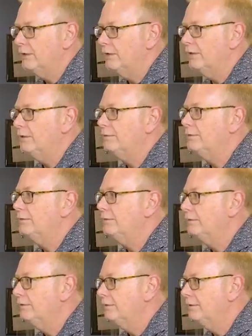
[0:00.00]

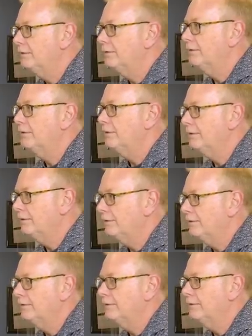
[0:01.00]

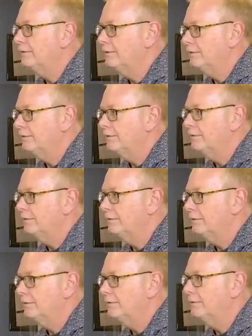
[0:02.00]

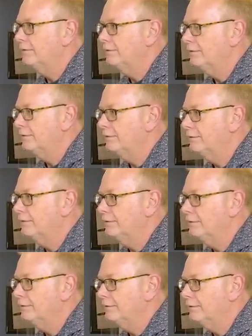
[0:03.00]

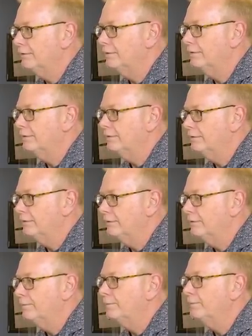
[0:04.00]

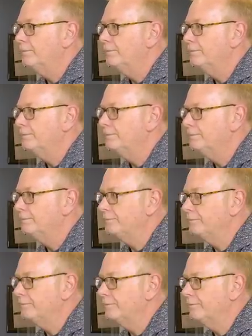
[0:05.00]

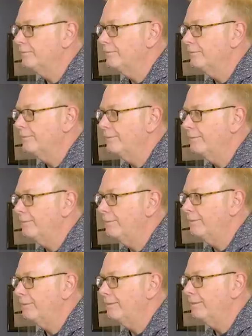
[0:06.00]

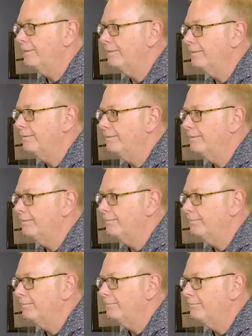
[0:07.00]
(not speaking)